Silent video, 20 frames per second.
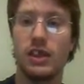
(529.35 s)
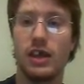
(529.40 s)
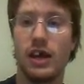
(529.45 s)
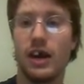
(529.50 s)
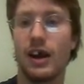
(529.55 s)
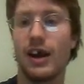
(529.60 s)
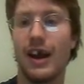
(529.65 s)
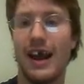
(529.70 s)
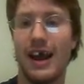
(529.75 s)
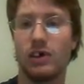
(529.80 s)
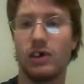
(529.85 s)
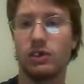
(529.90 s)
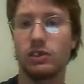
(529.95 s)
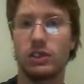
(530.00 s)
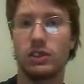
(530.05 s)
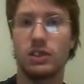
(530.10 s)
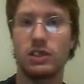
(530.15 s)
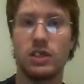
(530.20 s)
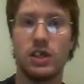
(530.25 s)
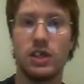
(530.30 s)
their
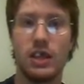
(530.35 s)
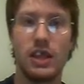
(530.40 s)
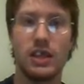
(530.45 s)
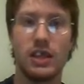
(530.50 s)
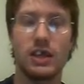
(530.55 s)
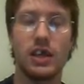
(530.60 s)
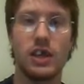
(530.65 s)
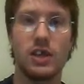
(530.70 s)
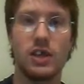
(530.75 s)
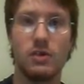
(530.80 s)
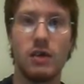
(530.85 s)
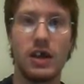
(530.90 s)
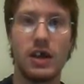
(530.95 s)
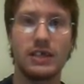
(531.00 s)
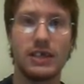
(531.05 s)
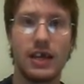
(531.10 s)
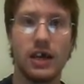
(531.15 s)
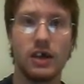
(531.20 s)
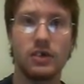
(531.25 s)
house, in the U.S.